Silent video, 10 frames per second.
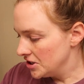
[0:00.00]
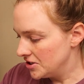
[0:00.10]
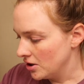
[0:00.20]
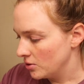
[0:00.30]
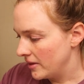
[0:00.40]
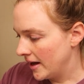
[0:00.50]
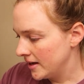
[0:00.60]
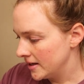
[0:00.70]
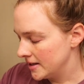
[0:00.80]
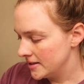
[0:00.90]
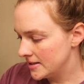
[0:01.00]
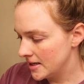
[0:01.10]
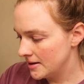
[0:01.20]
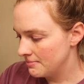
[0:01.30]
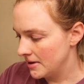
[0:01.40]
So that is
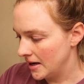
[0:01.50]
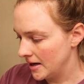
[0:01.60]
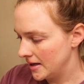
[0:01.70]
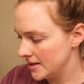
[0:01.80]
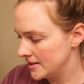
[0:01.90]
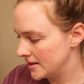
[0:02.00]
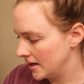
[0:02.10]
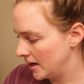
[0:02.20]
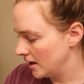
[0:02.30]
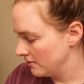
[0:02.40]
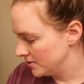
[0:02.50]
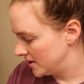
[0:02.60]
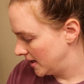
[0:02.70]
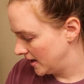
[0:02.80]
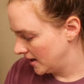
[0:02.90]
my skincare
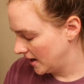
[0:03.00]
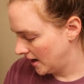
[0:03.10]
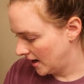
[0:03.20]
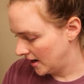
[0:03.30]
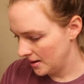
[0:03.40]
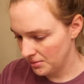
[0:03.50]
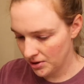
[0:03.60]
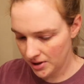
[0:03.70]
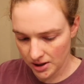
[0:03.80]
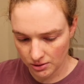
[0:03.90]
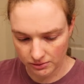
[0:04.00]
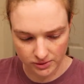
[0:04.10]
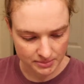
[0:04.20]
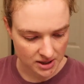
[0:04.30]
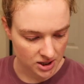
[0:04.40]
routine. I am looking over
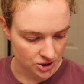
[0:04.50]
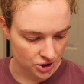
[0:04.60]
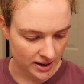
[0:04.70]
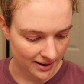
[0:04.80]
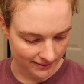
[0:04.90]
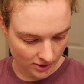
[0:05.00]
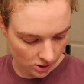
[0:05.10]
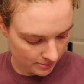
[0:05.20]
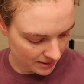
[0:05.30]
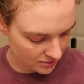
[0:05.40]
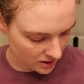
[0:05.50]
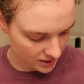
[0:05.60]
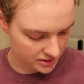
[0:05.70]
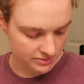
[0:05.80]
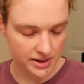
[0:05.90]
and making sure I have all my
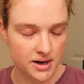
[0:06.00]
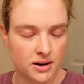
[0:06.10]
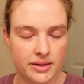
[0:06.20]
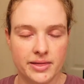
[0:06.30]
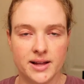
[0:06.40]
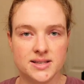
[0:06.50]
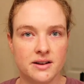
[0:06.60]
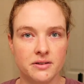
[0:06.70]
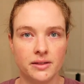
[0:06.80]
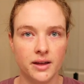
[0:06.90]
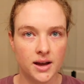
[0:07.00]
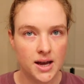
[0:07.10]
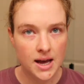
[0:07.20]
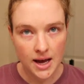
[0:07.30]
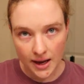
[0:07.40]
products right here, that's everything.
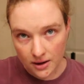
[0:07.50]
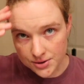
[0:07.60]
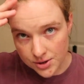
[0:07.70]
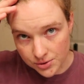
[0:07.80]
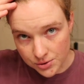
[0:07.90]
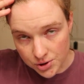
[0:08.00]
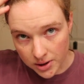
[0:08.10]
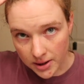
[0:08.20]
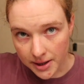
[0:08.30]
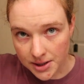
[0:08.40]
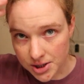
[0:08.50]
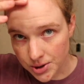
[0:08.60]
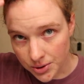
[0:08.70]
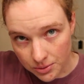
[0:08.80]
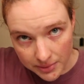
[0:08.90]
I also usually like
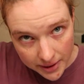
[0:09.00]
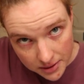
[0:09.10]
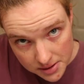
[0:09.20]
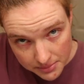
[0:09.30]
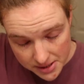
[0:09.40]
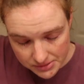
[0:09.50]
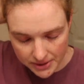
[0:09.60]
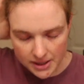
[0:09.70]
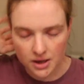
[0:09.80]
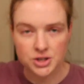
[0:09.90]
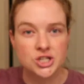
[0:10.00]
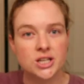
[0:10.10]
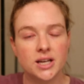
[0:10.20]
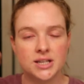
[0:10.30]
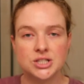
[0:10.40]
to, my hair's a mess right now. I usually
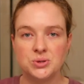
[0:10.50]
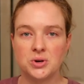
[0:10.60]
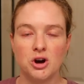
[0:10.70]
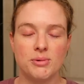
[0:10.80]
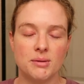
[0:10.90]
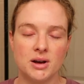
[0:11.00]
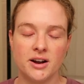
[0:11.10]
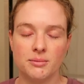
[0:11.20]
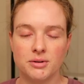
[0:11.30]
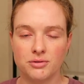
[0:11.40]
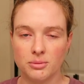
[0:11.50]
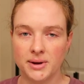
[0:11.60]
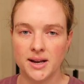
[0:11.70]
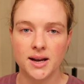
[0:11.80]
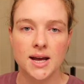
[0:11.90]
like to comb out my hair before
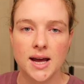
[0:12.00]
bed